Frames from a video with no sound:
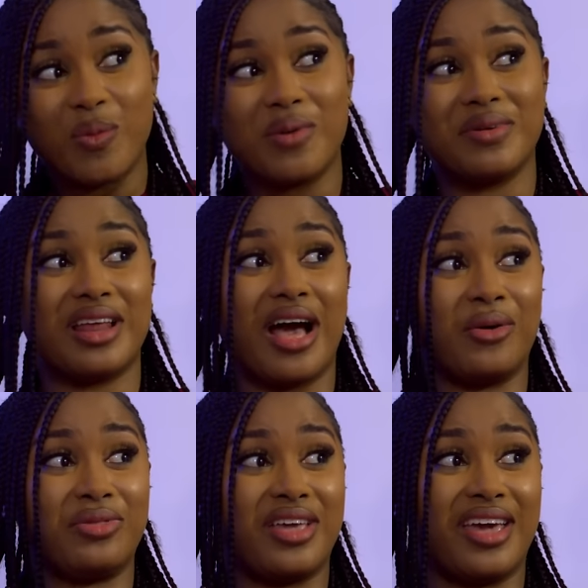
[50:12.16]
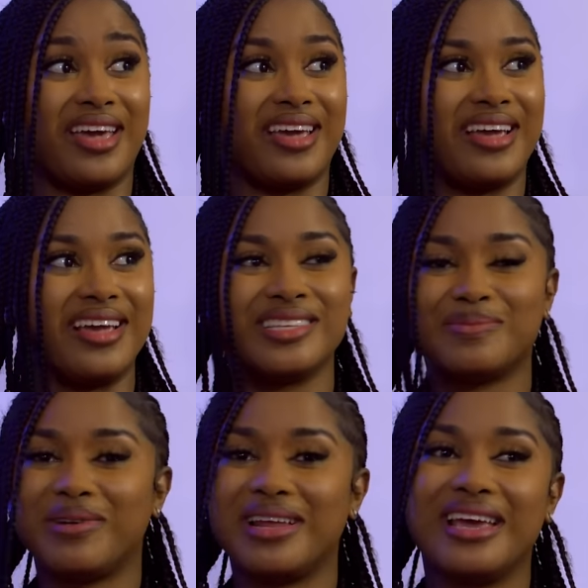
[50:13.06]
woman out there is
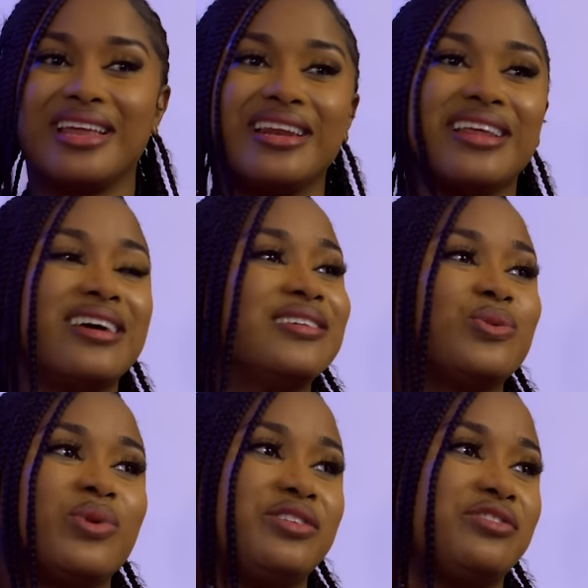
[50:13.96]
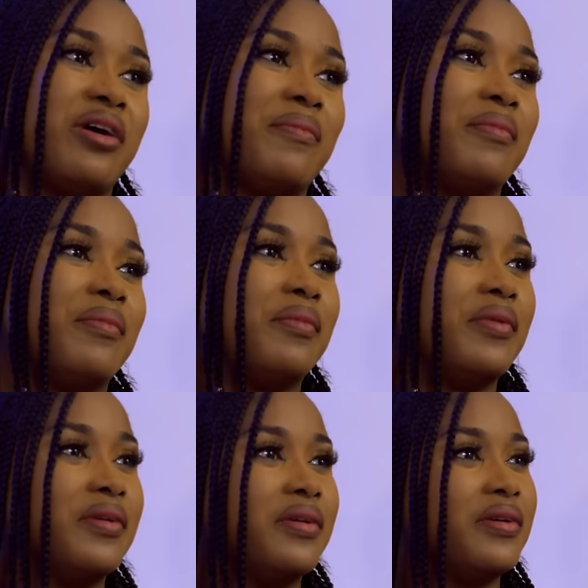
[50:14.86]
playing a sweet drum.
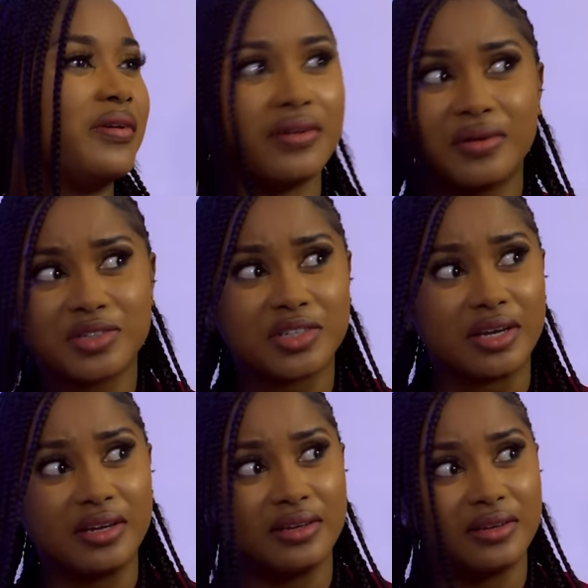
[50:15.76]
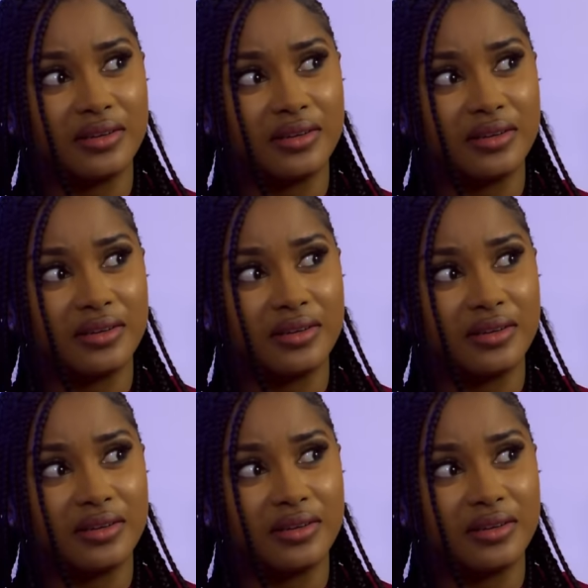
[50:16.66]
Who's she?